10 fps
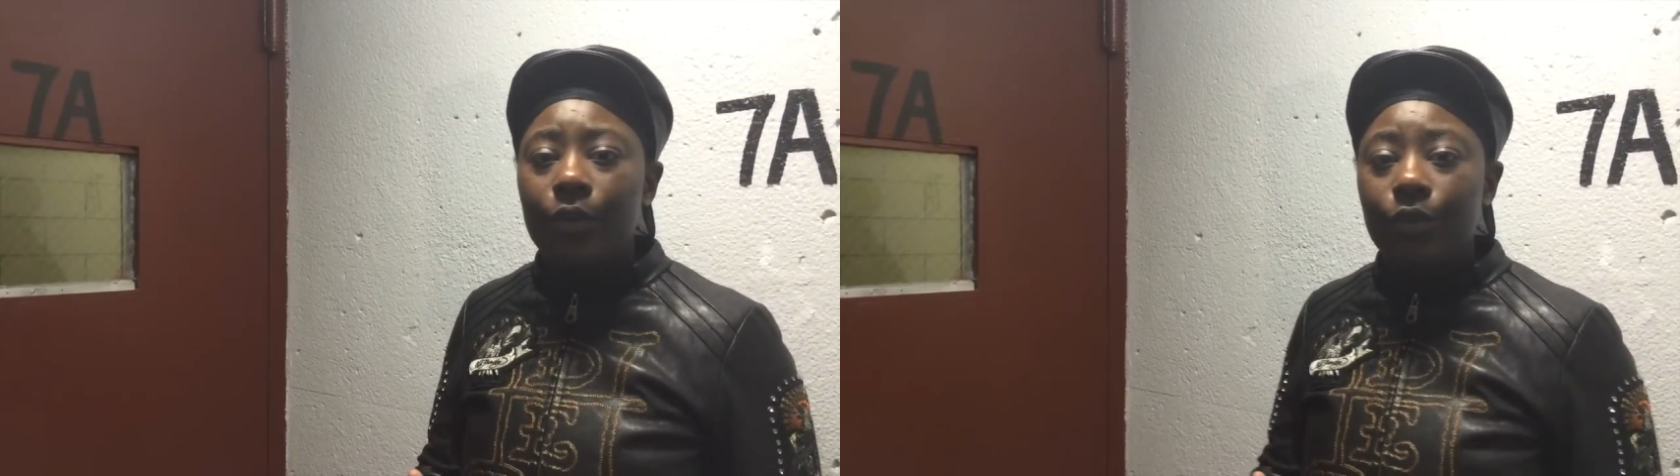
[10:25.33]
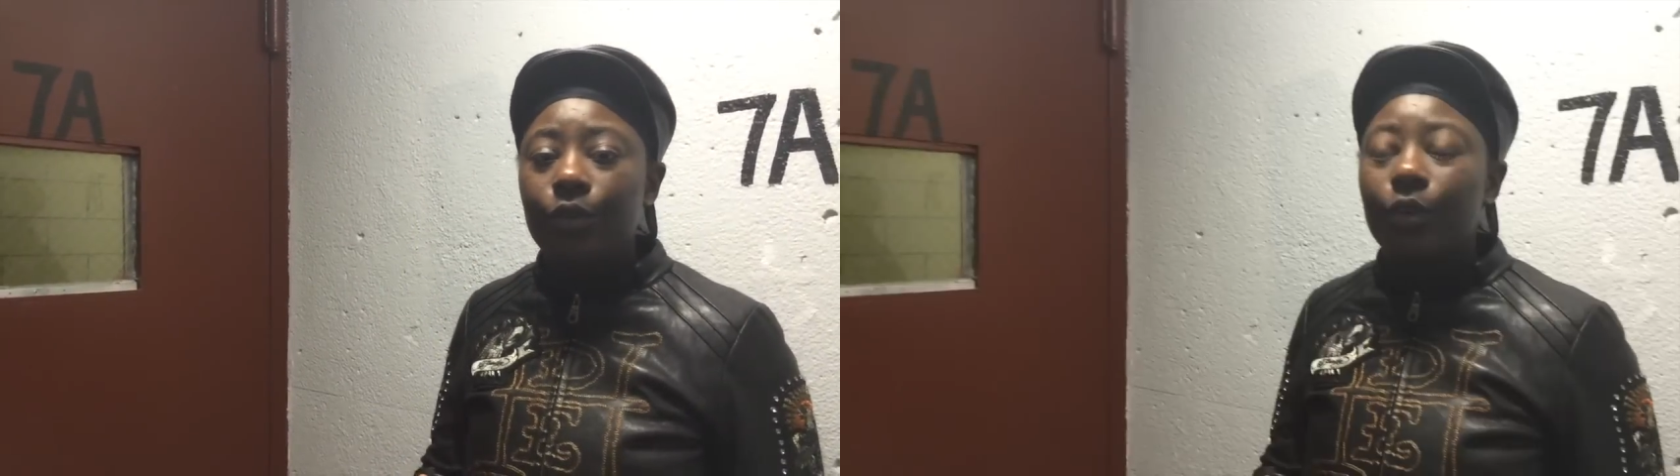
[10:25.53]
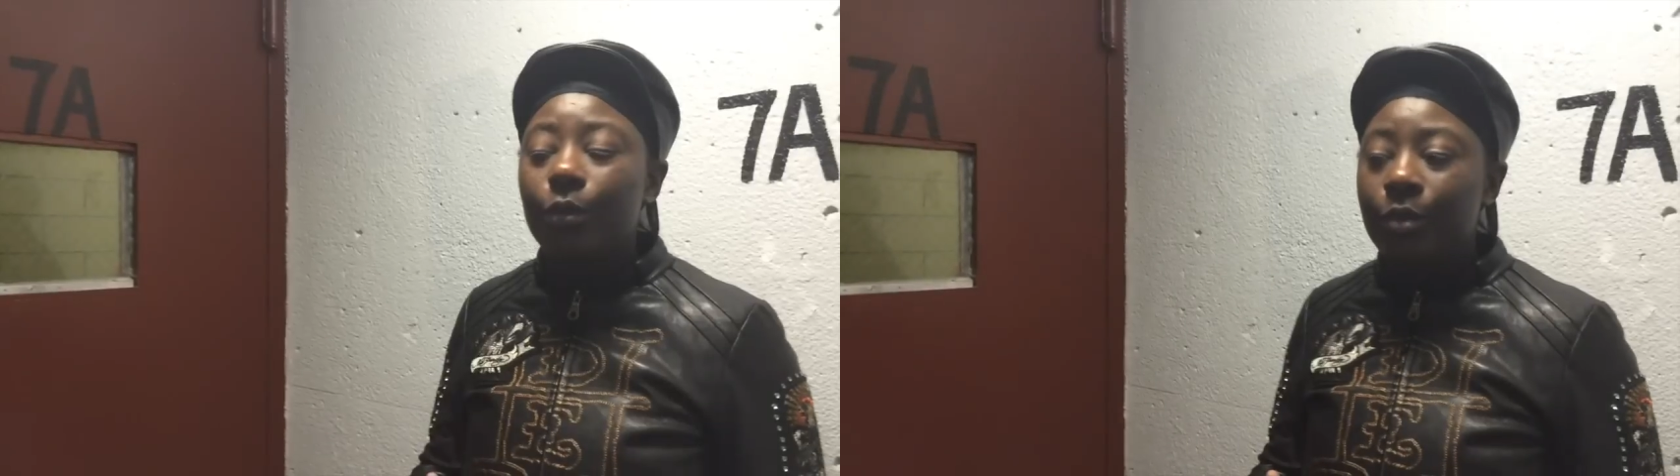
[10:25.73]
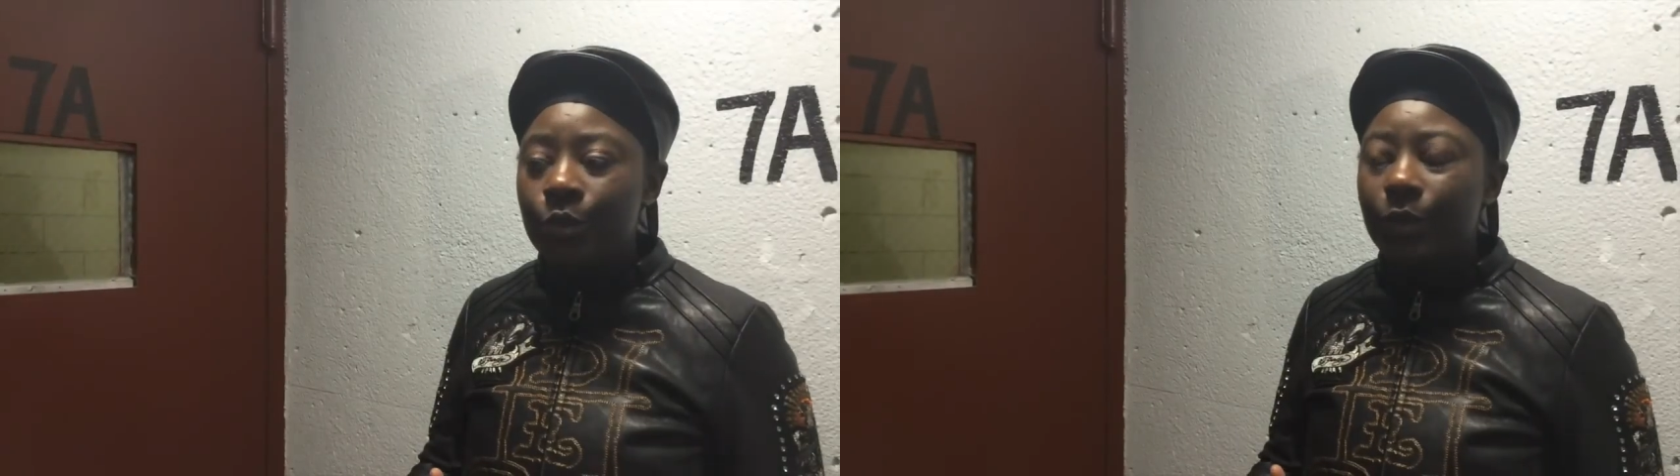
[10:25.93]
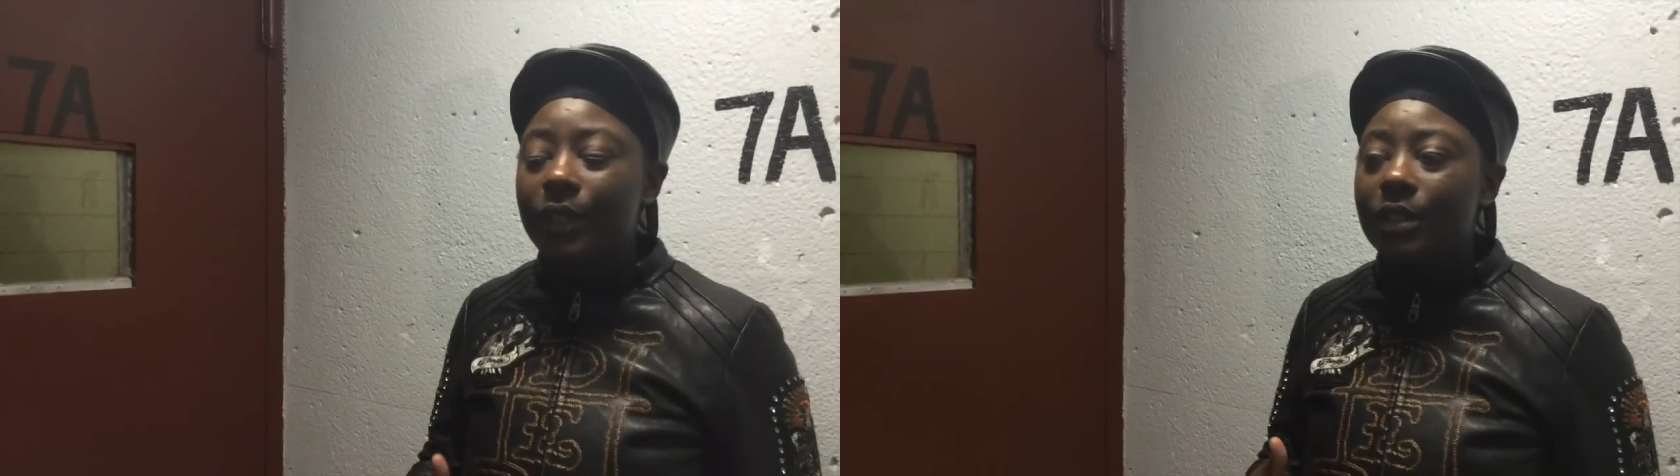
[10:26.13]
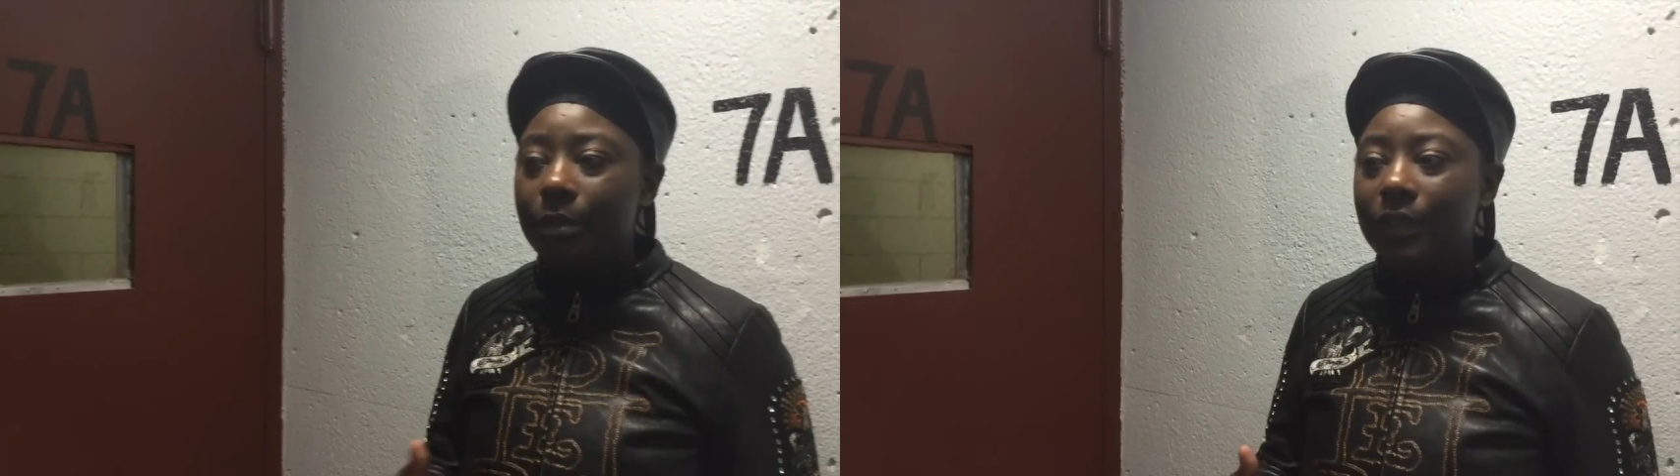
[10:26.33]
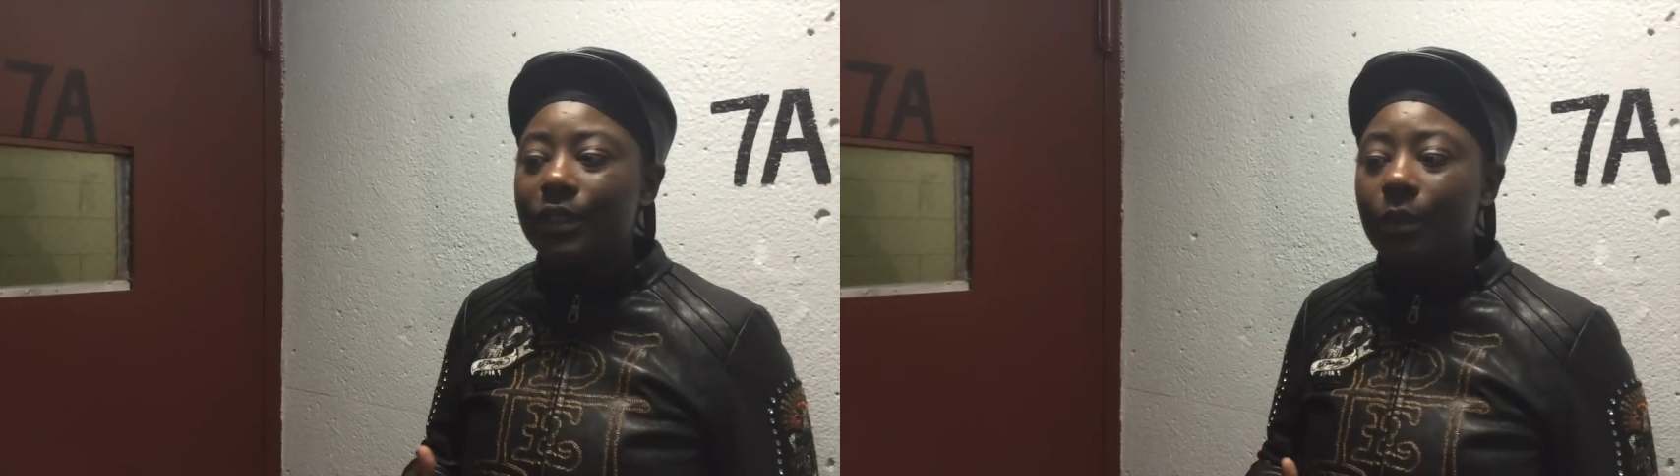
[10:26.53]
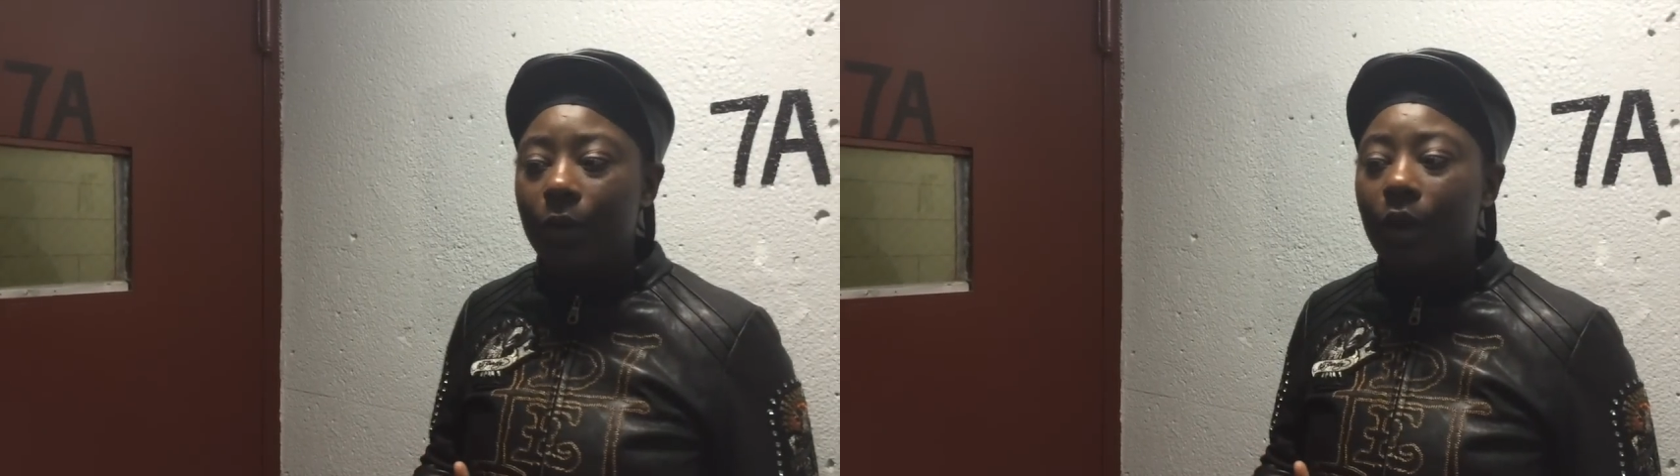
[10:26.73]
you know, between these police
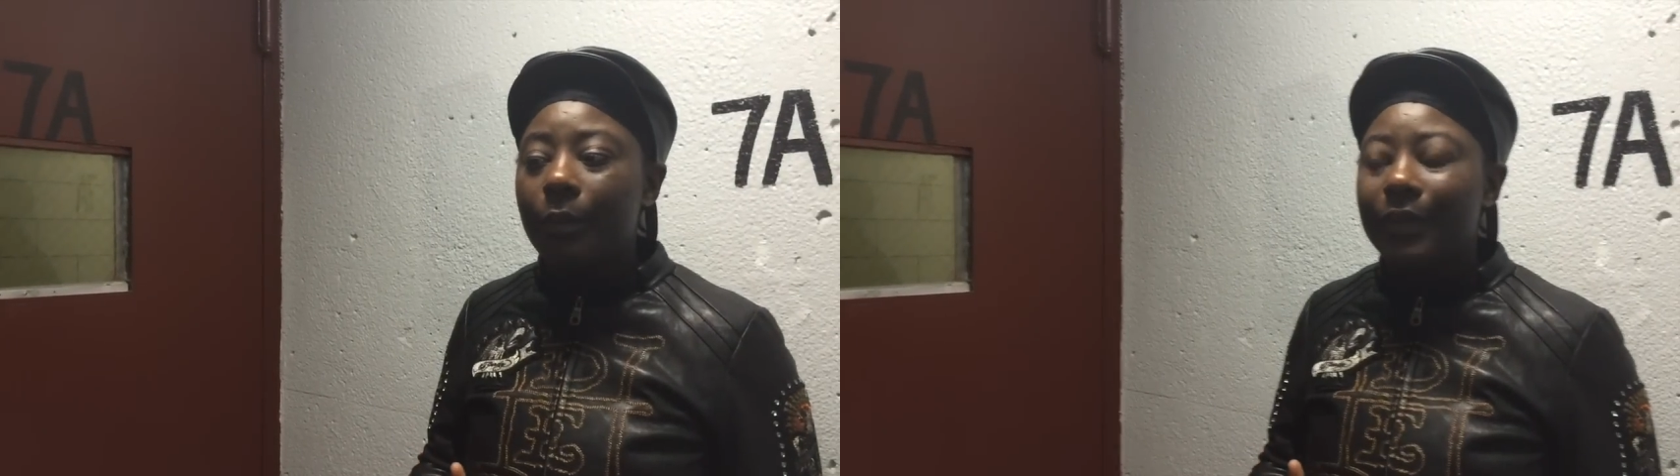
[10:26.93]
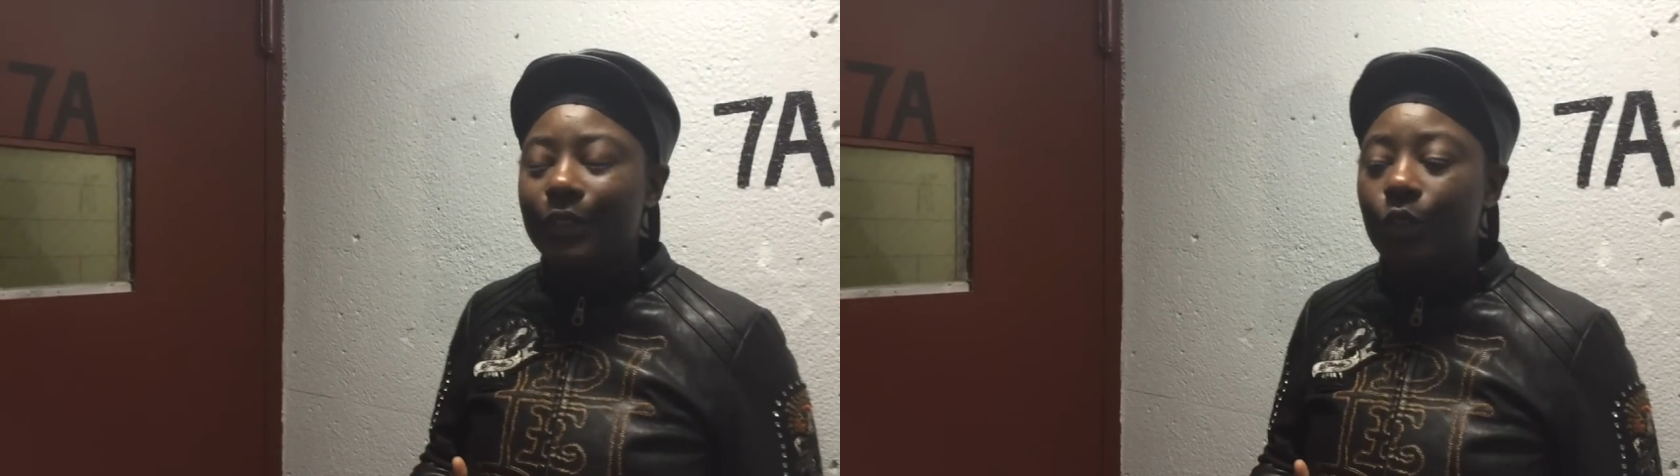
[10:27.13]
departments.